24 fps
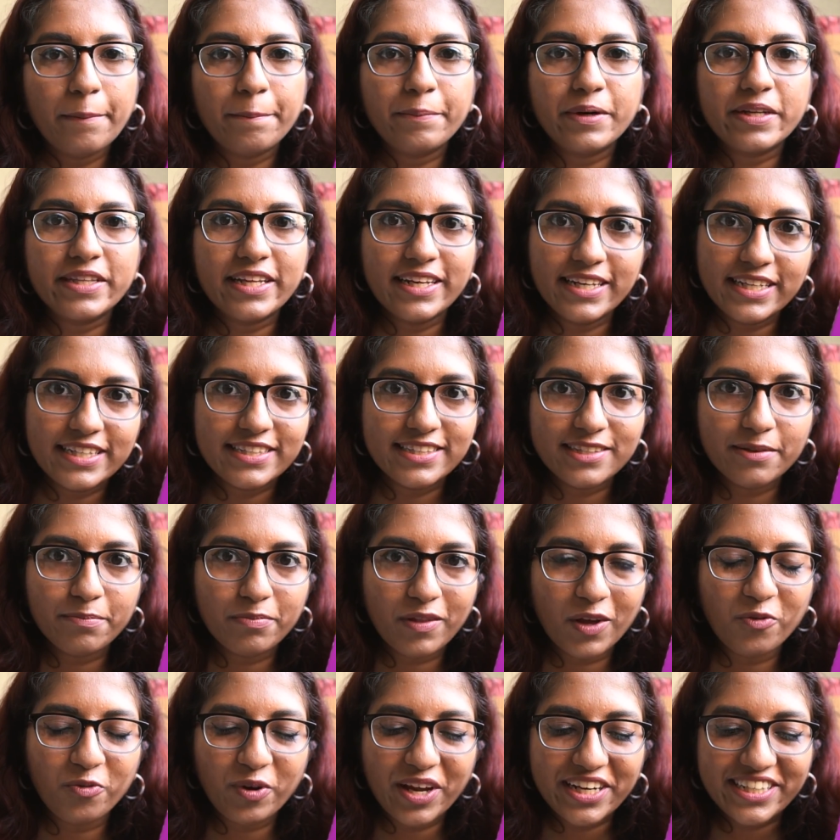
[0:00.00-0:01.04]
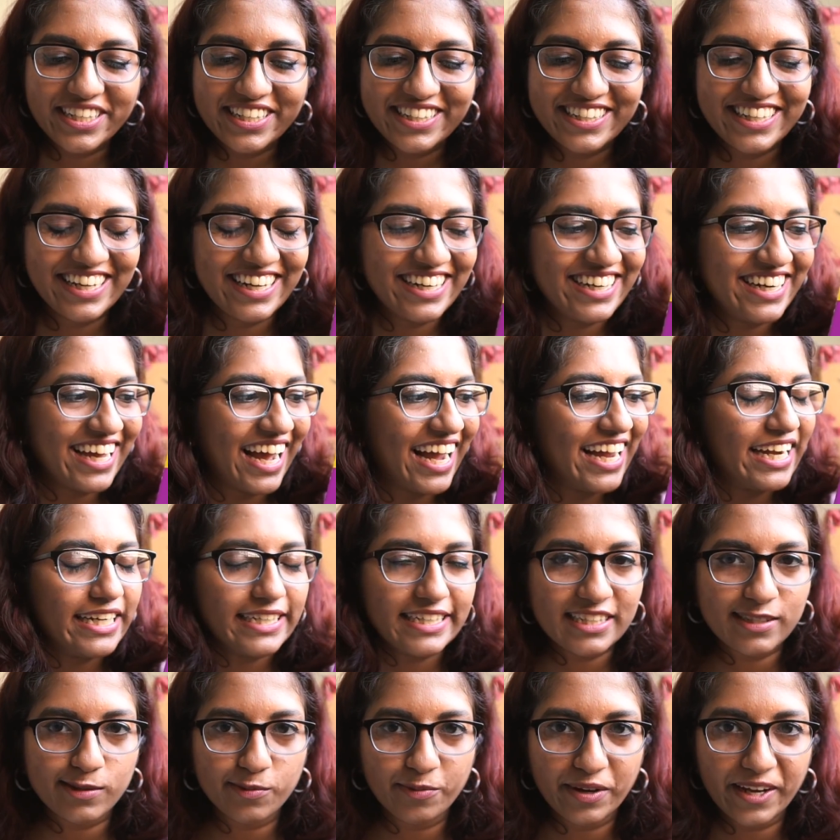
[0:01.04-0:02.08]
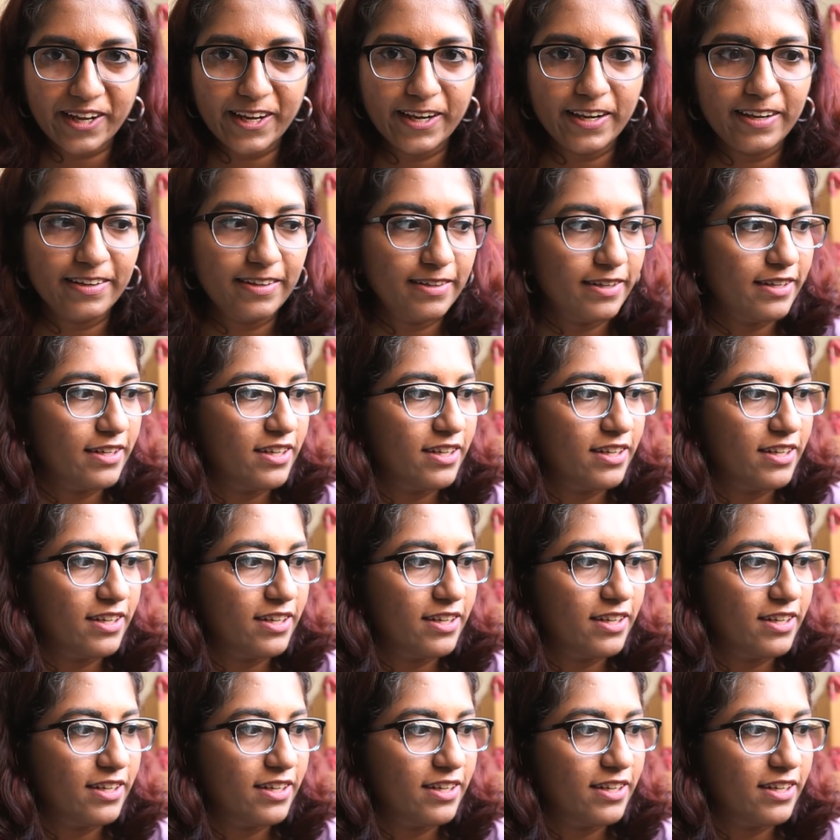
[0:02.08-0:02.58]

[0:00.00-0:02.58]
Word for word: but they need something wet in their diet as well